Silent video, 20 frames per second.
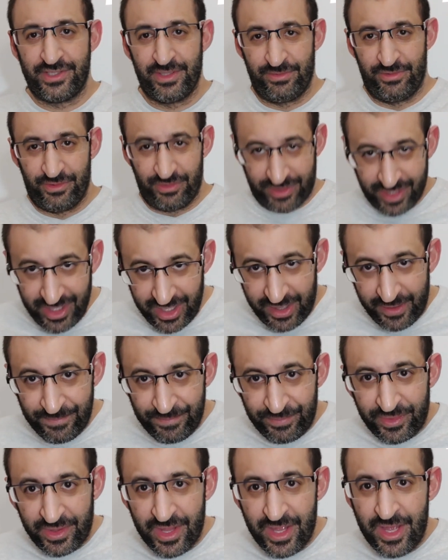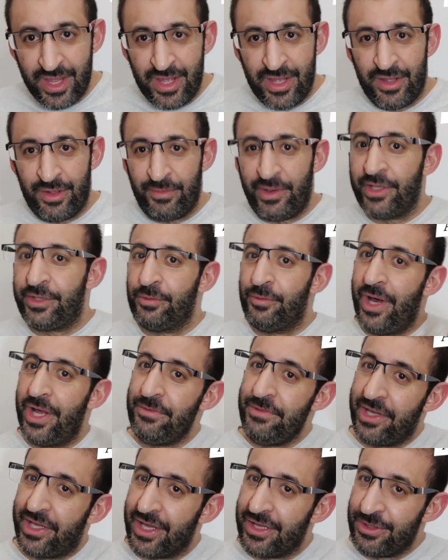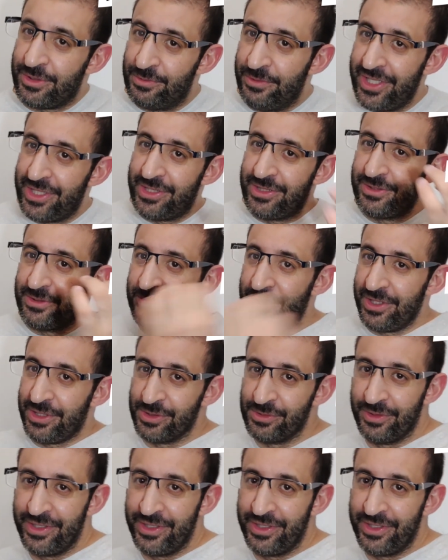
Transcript: concept. Okay, but when we can do it,